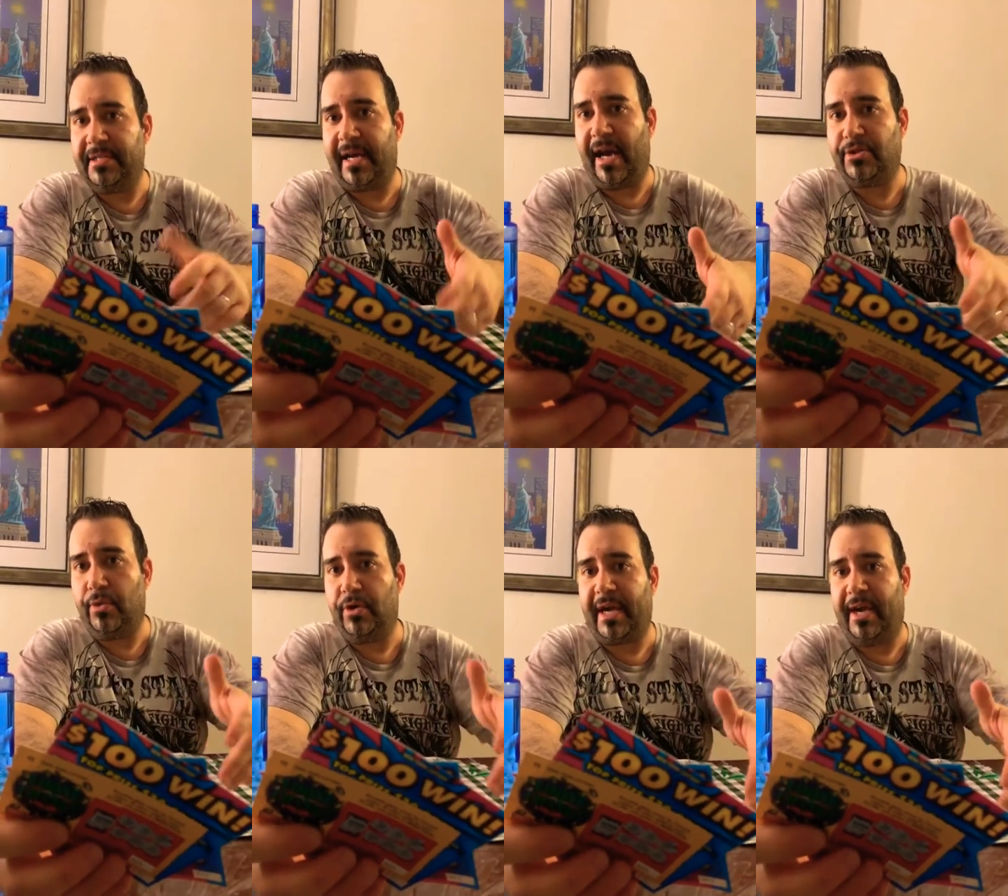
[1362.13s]
Cash
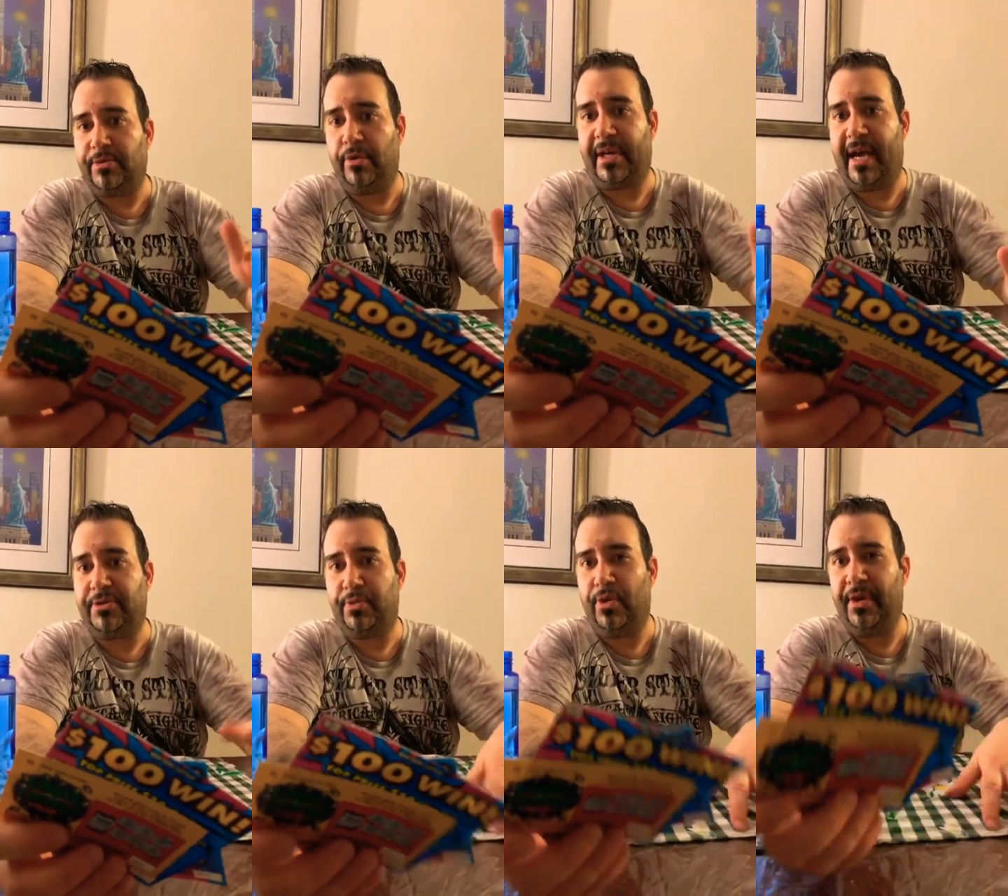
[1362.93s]
word, cash word,
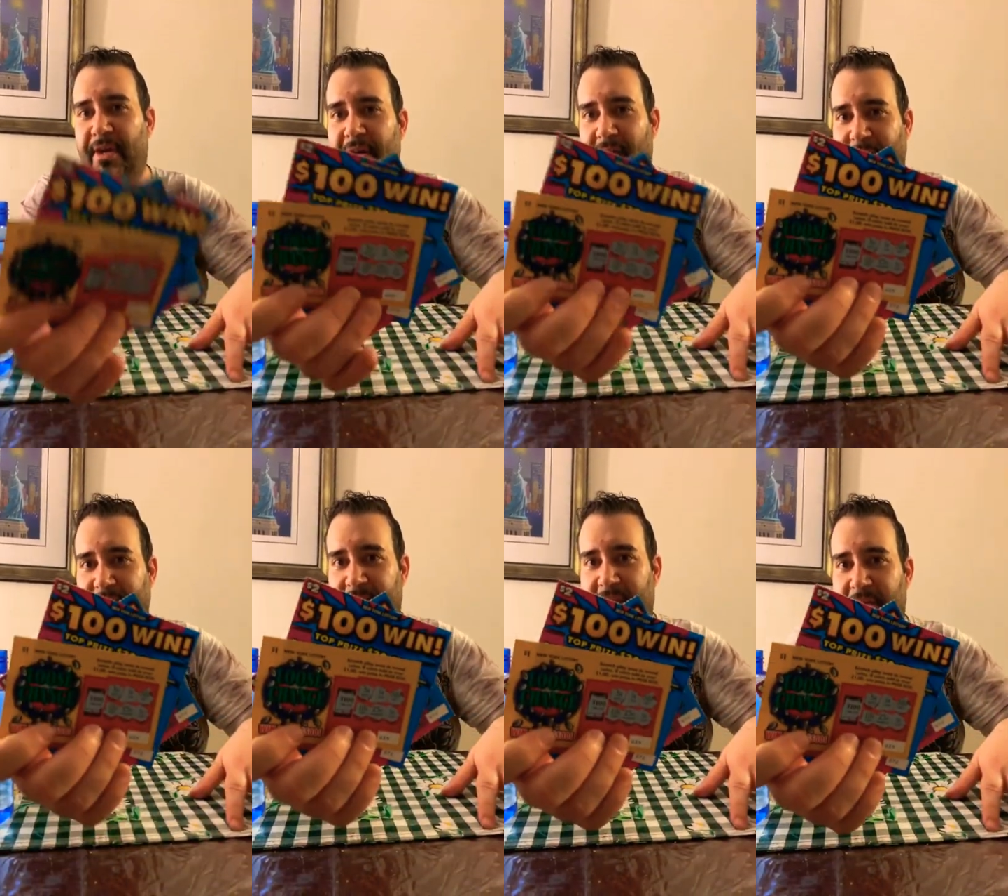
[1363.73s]
cash word, and
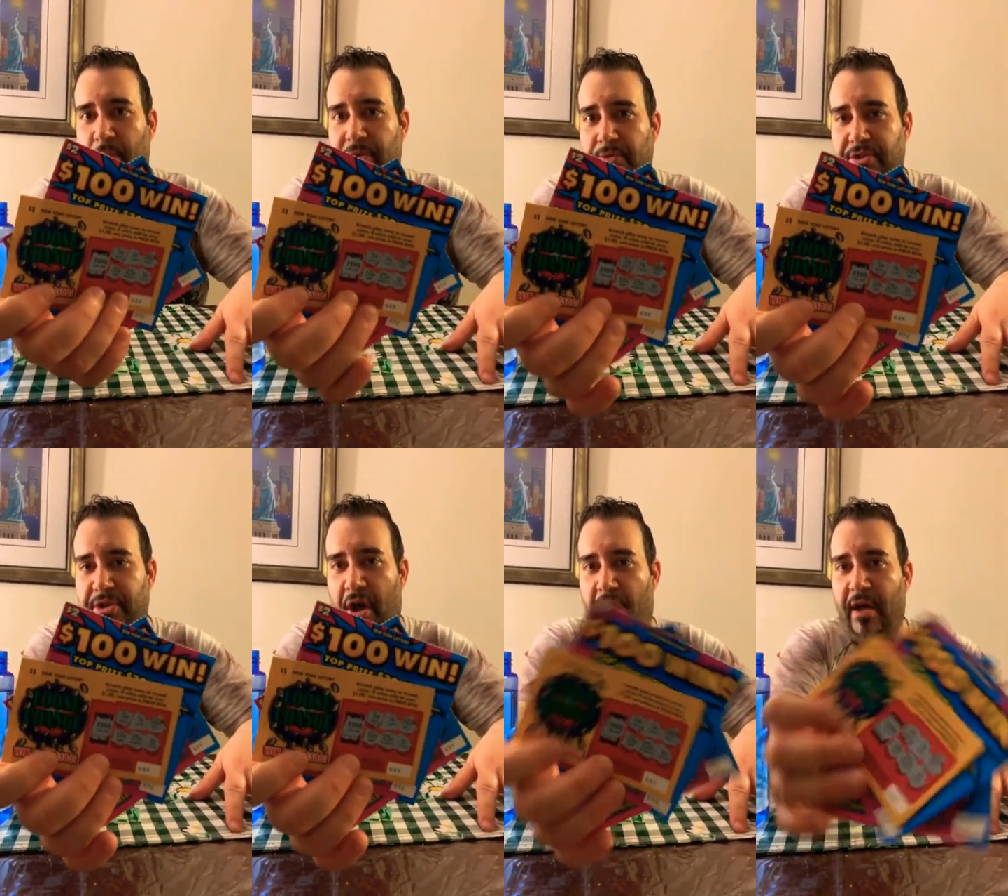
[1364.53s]
today what you
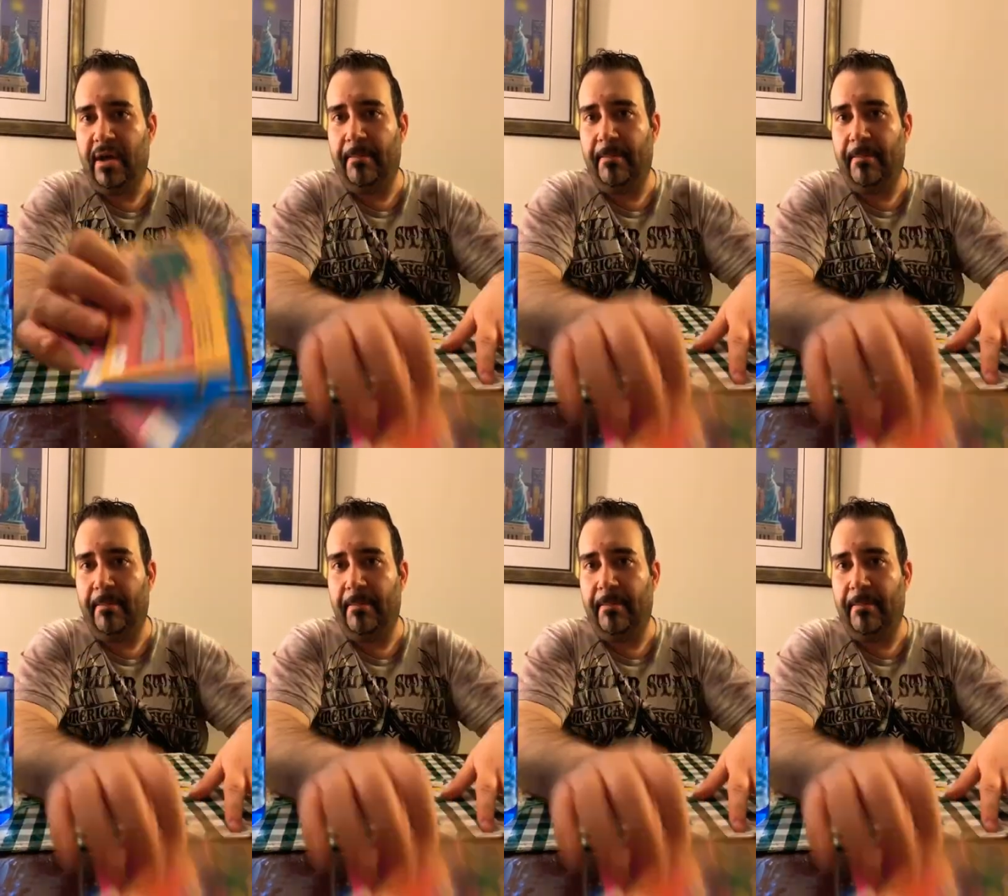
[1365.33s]
saw.